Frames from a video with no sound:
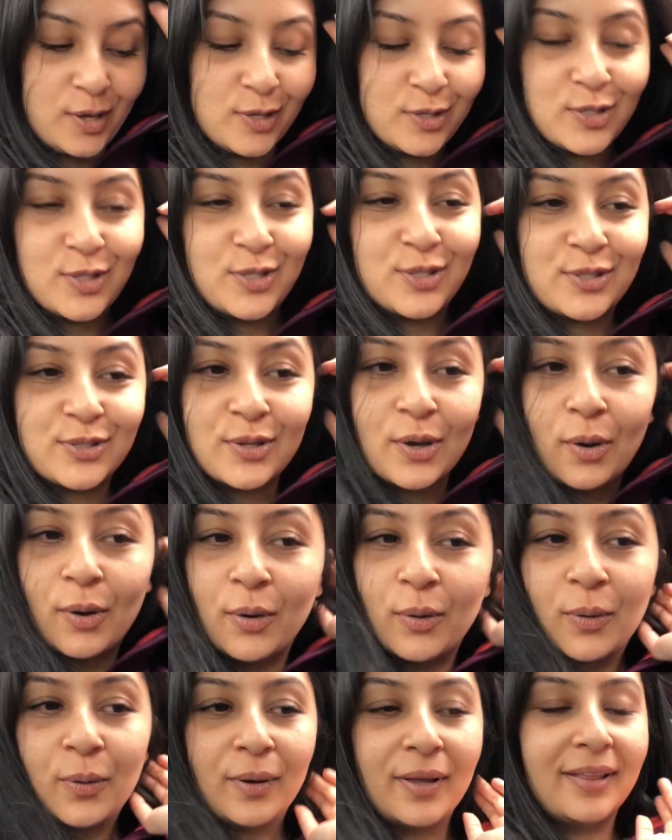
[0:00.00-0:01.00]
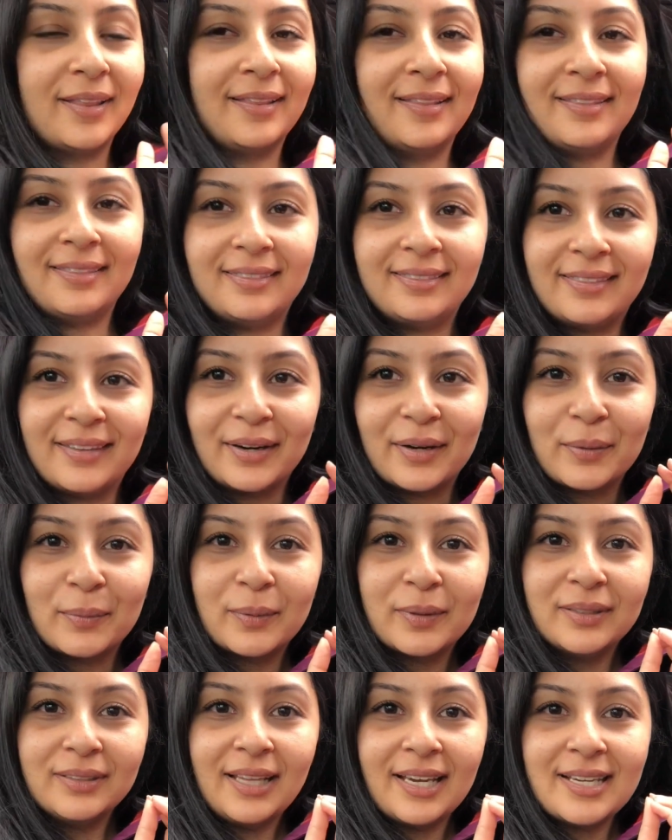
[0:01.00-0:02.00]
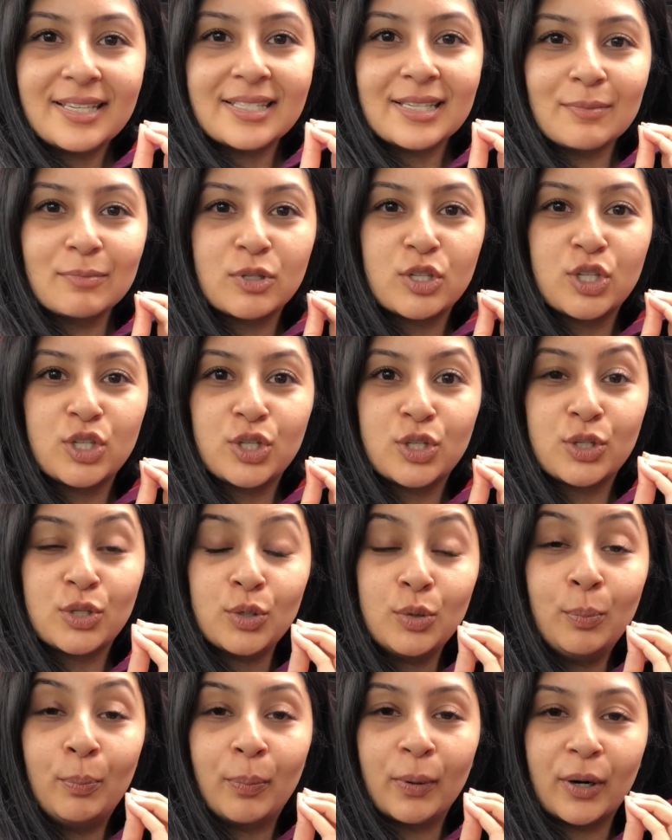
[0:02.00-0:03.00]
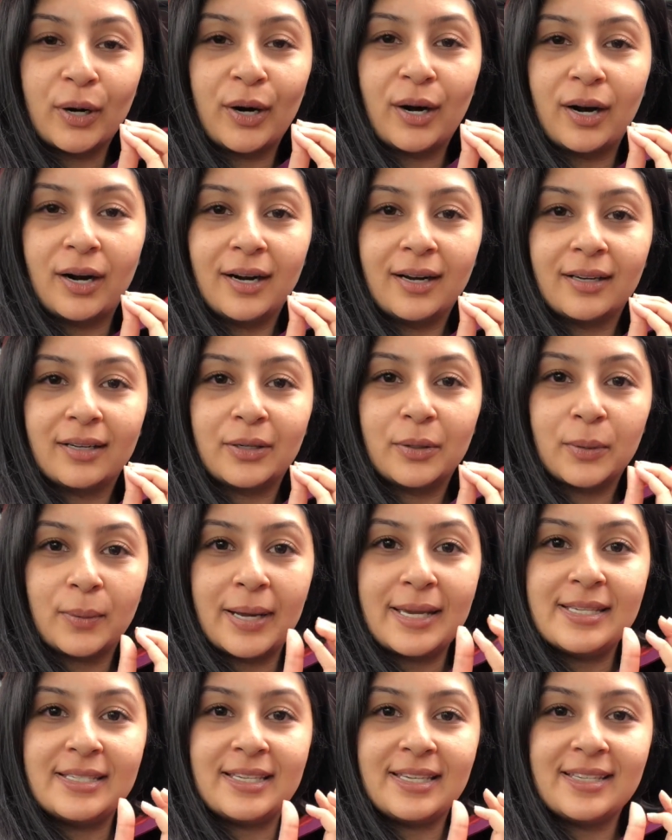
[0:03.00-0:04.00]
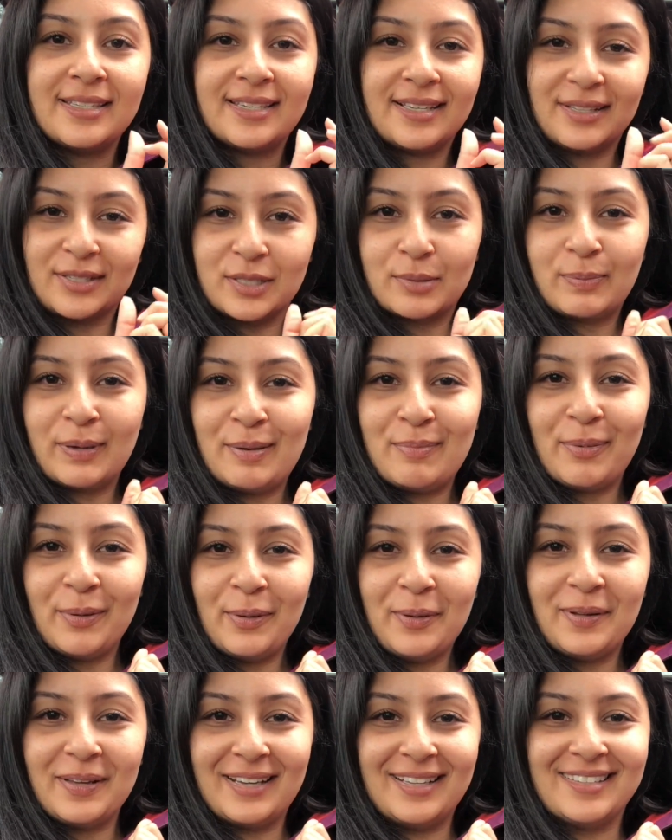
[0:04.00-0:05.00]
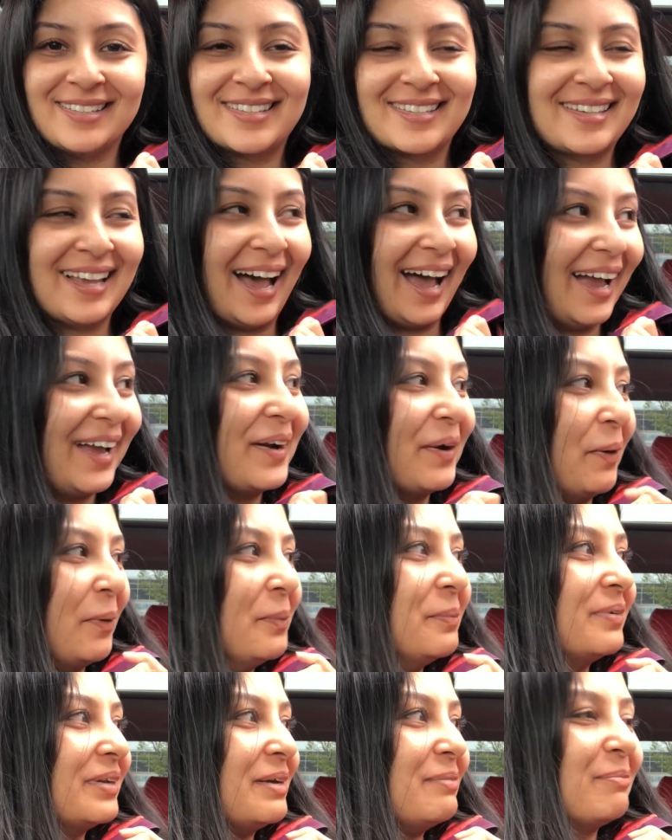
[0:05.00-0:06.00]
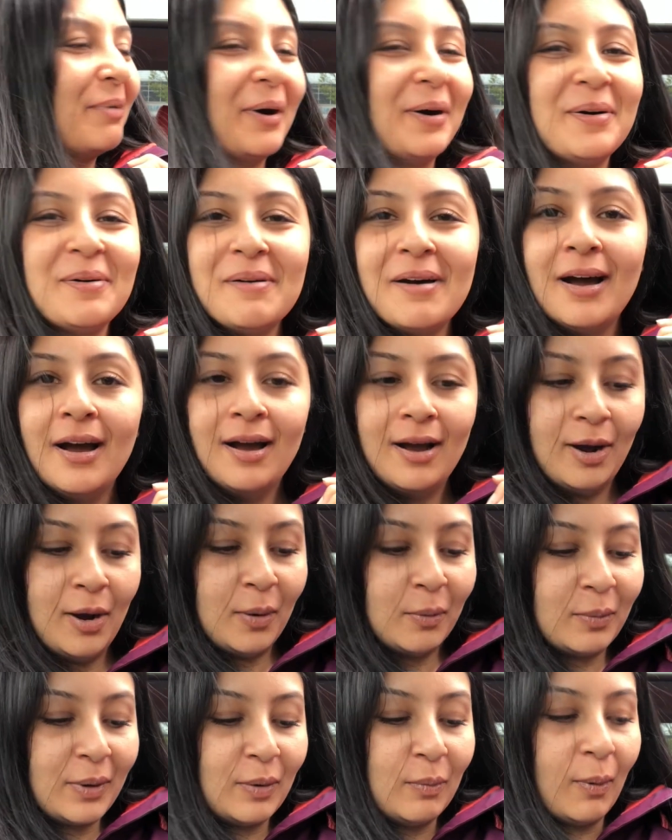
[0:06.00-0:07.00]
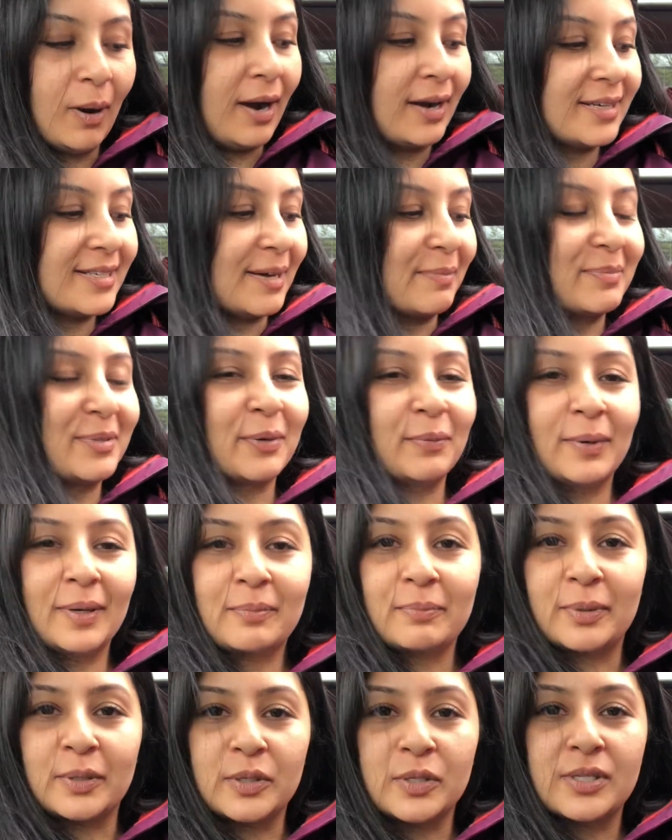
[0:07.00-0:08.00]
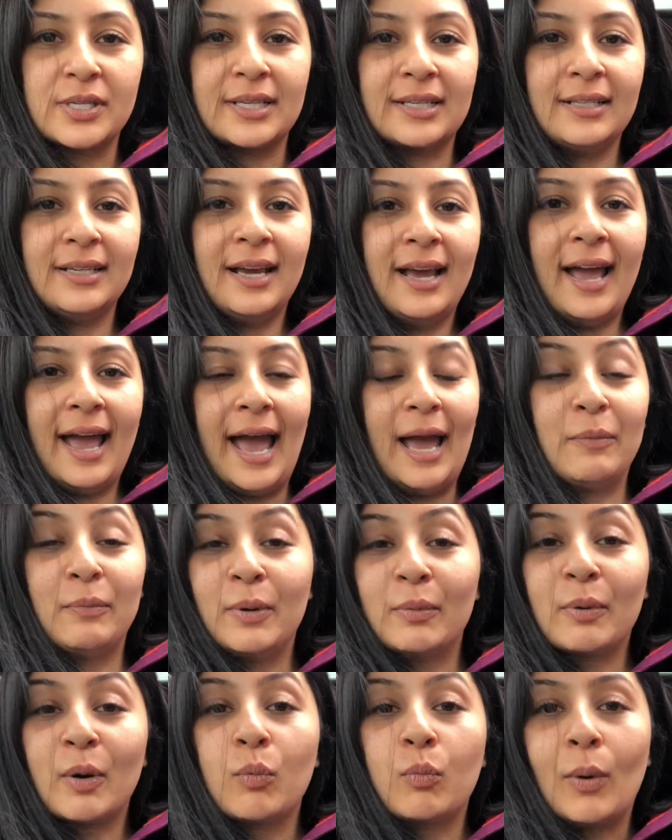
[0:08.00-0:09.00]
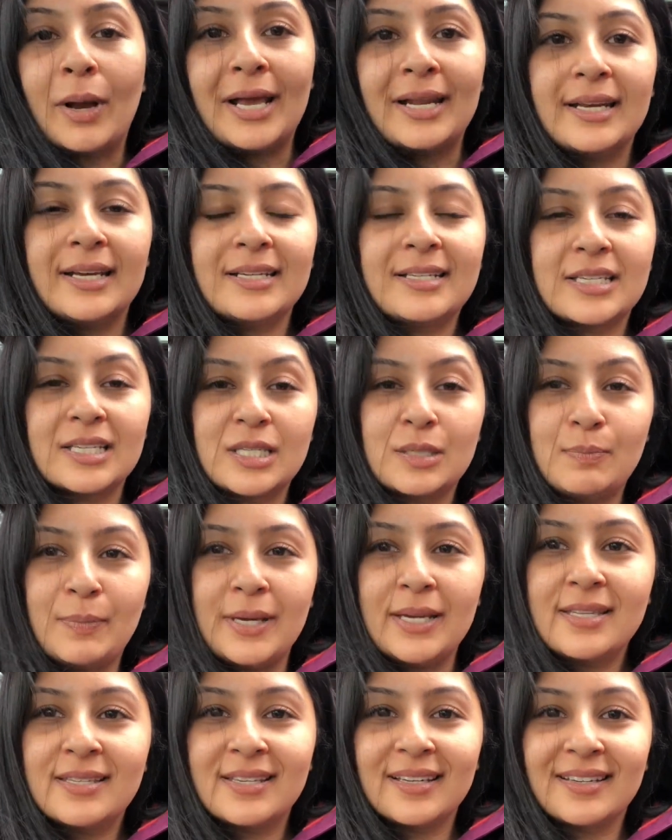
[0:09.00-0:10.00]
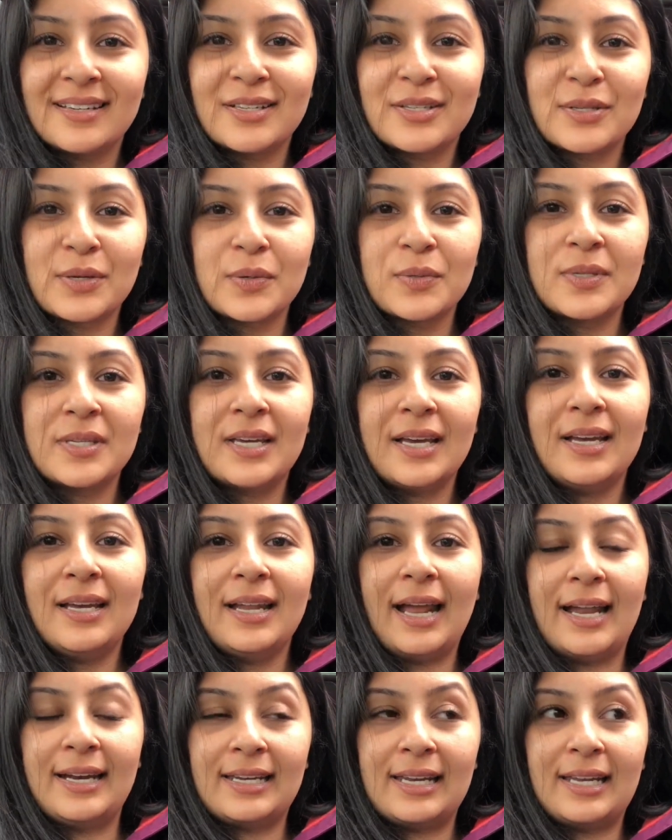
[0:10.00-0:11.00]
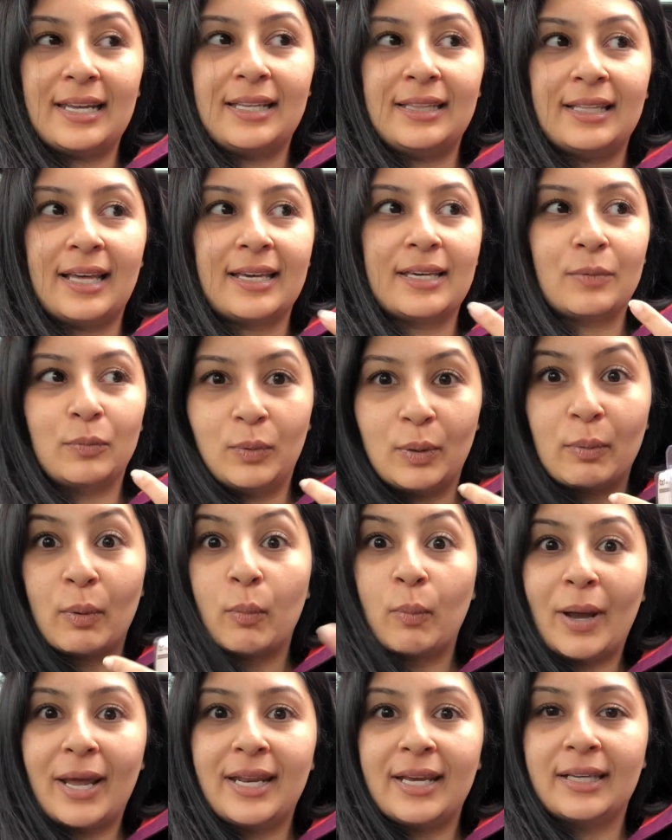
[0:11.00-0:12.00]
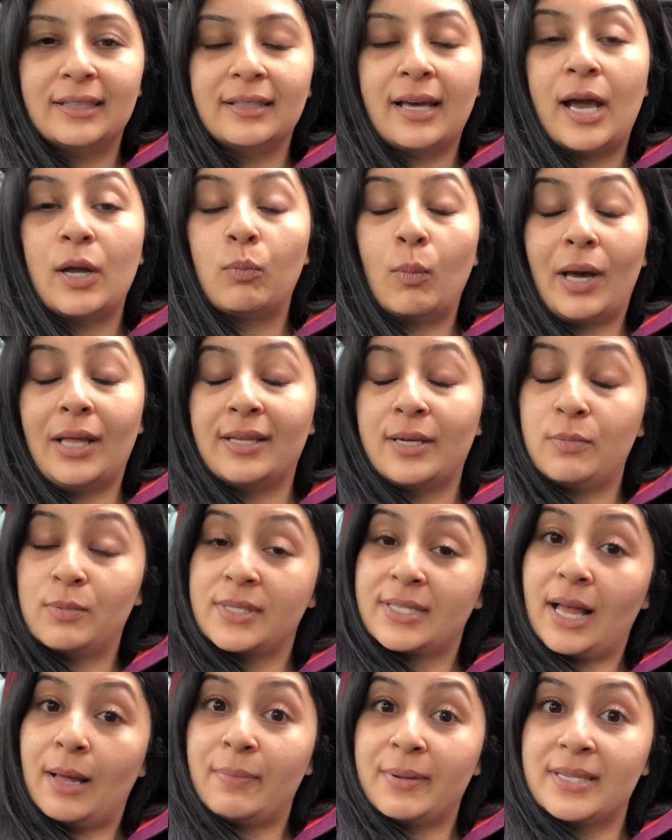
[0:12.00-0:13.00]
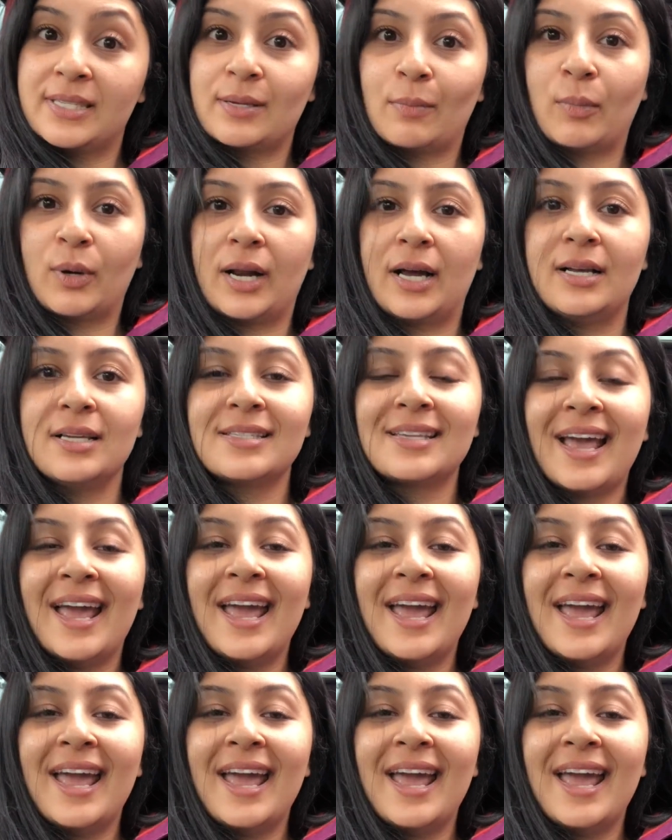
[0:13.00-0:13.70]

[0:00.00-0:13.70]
So there were like some super crazy salespeople inside Home Depot. We walked up to one person and we were waiting to speak to an associate, and like we were waiting in line while he was helping someone else.